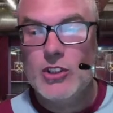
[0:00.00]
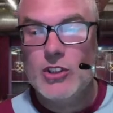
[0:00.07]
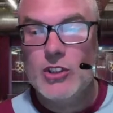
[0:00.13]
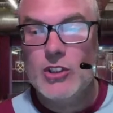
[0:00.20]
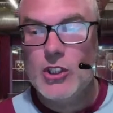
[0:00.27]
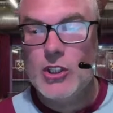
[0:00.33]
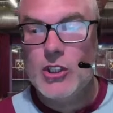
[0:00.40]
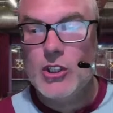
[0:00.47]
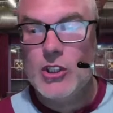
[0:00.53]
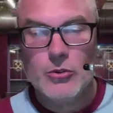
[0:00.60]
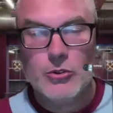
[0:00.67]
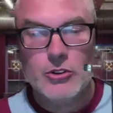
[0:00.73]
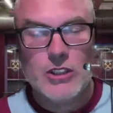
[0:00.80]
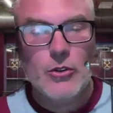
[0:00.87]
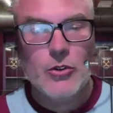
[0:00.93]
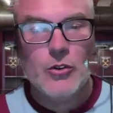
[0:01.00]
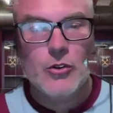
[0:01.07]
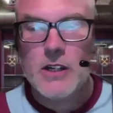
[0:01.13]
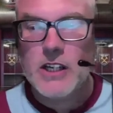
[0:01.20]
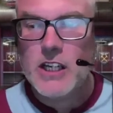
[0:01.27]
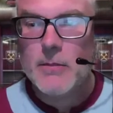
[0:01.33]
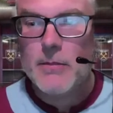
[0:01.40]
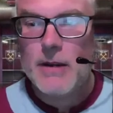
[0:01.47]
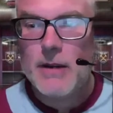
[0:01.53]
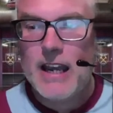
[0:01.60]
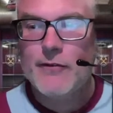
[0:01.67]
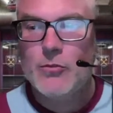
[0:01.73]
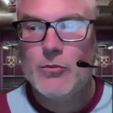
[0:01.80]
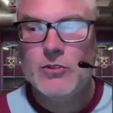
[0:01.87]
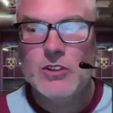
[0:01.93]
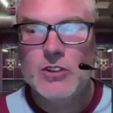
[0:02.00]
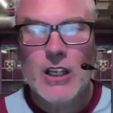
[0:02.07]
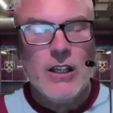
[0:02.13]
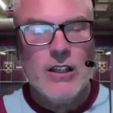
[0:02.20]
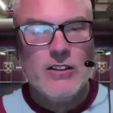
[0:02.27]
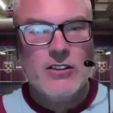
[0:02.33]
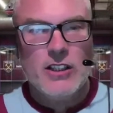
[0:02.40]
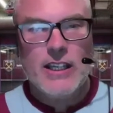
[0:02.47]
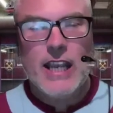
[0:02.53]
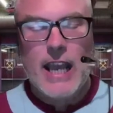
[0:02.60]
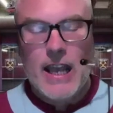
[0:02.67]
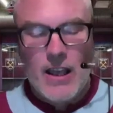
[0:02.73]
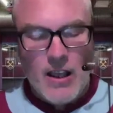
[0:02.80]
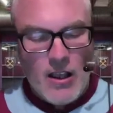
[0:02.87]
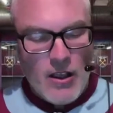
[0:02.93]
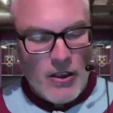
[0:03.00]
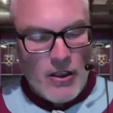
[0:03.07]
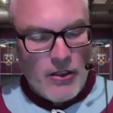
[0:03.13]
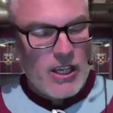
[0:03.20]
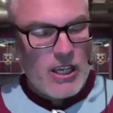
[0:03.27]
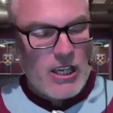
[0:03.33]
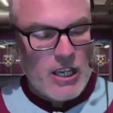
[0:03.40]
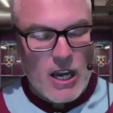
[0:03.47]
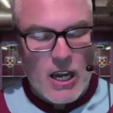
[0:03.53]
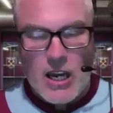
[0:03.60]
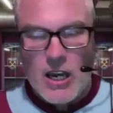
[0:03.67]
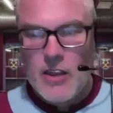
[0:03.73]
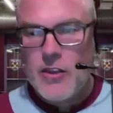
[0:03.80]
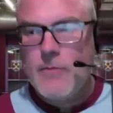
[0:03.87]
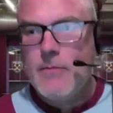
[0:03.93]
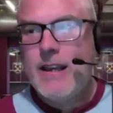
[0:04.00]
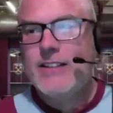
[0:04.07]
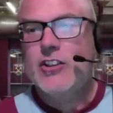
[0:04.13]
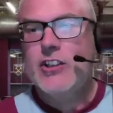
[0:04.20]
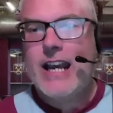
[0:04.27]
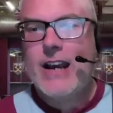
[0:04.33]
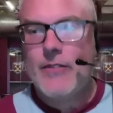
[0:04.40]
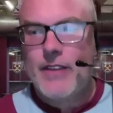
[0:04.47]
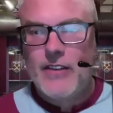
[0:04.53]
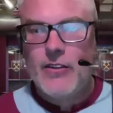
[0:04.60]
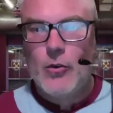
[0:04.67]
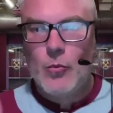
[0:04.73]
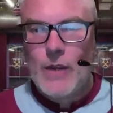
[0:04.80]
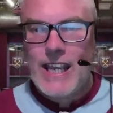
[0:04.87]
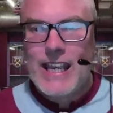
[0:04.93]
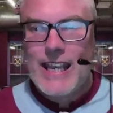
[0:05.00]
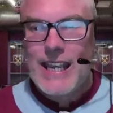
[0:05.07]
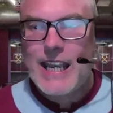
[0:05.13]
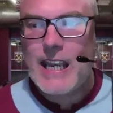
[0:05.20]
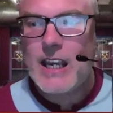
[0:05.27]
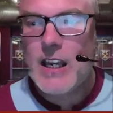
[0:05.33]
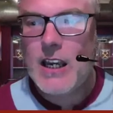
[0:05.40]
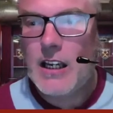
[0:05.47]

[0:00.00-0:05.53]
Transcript: your social media platforms to get the message out there that we're here.